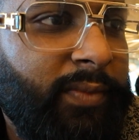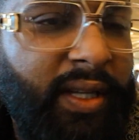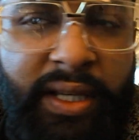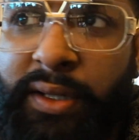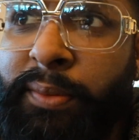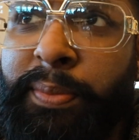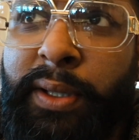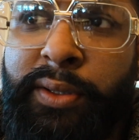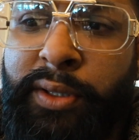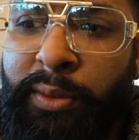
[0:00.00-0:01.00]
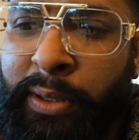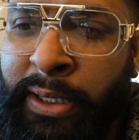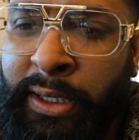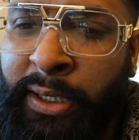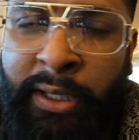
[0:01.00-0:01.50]
and but you know what,
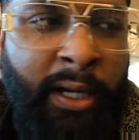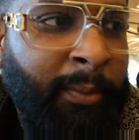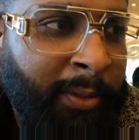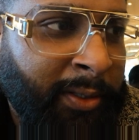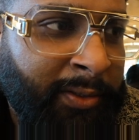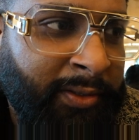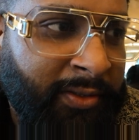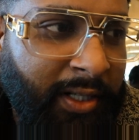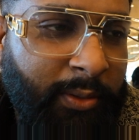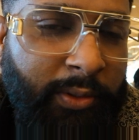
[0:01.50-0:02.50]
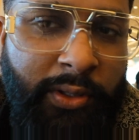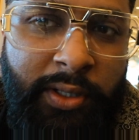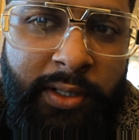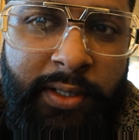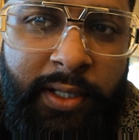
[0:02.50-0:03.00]
yeah, I'm gonna decide what
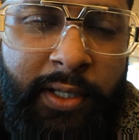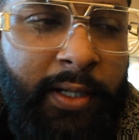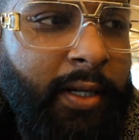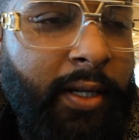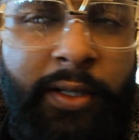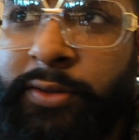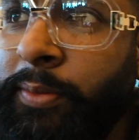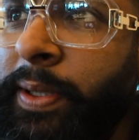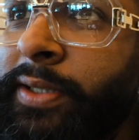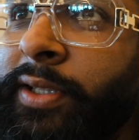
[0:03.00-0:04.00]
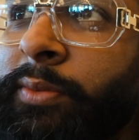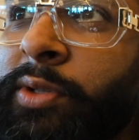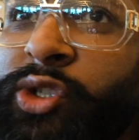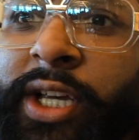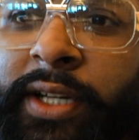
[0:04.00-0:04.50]
you eat today. So basically
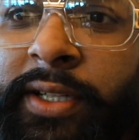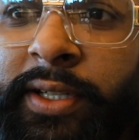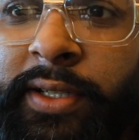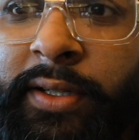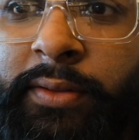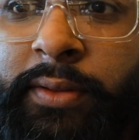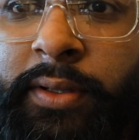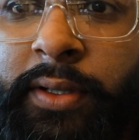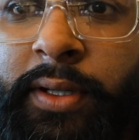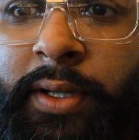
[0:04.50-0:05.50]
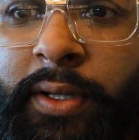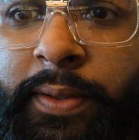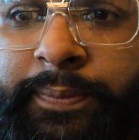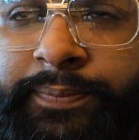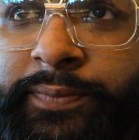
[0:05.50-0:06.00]
we checked in now,
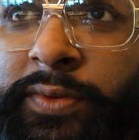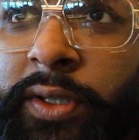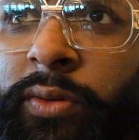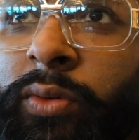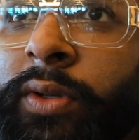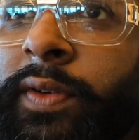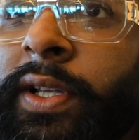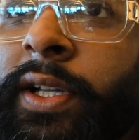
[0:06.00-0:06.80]
so all of our